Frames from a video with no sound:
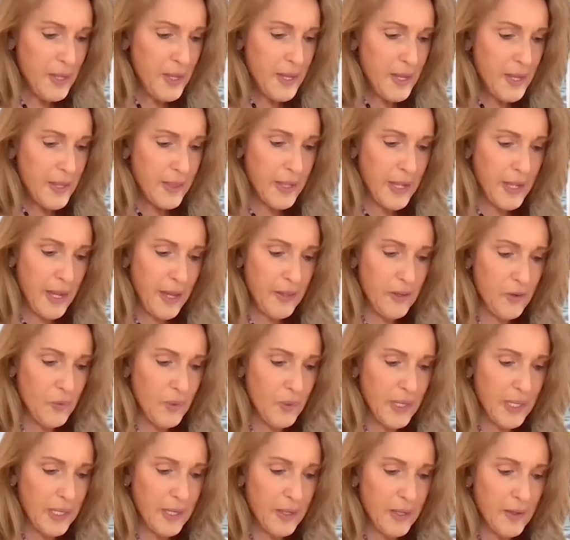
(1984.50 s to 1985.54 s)
The other
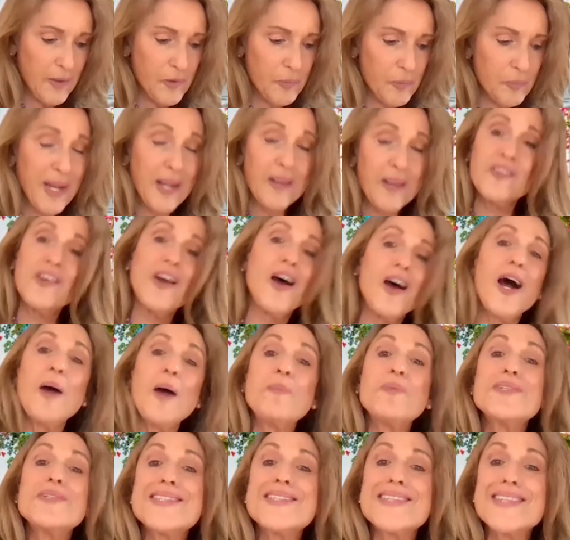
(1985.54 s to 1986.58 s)
one is my
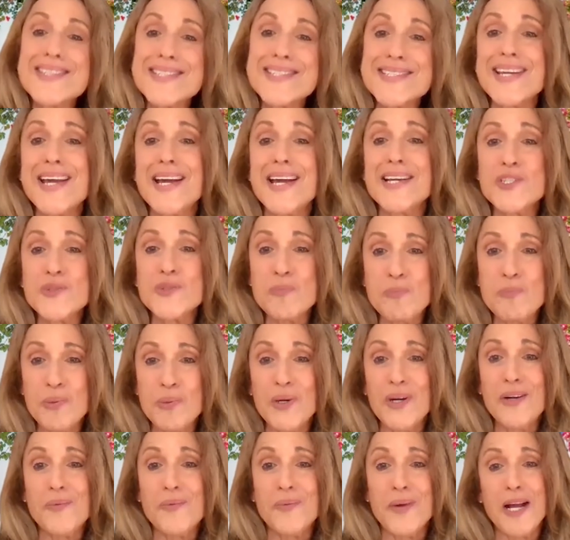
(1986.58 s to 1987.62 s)
top success
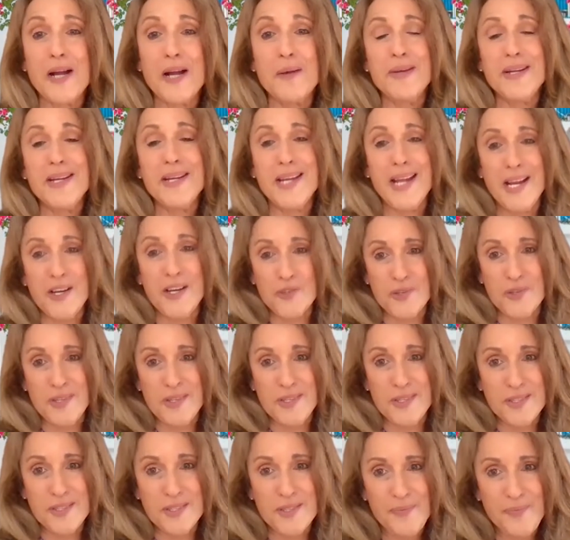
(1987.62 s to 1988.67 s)
book
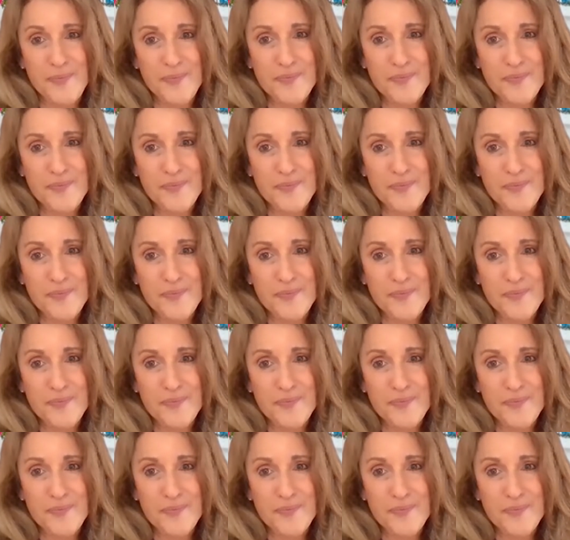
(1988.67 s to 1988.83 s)
recommendations.